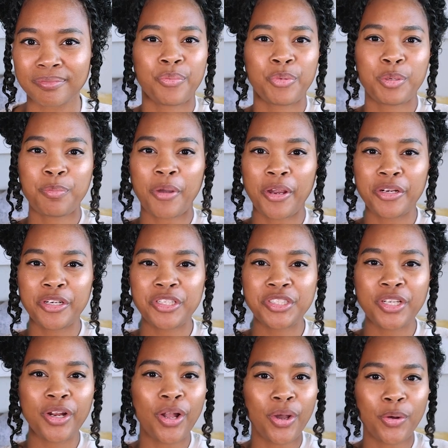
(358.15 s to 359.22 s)
When partners
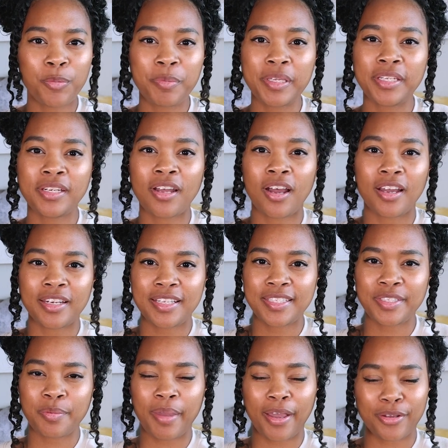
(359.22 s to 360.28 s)
are open and
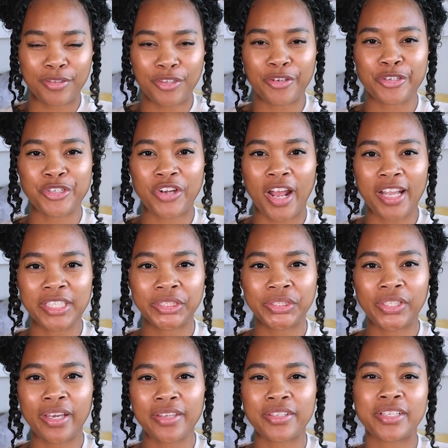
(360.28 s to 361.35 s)
honest about their attraction
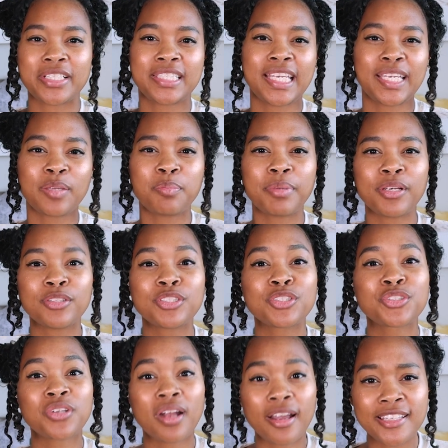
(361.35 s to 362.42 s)
to others, it can build
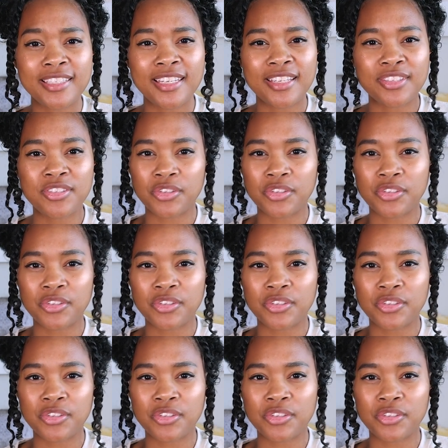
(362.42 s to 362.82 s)
trust and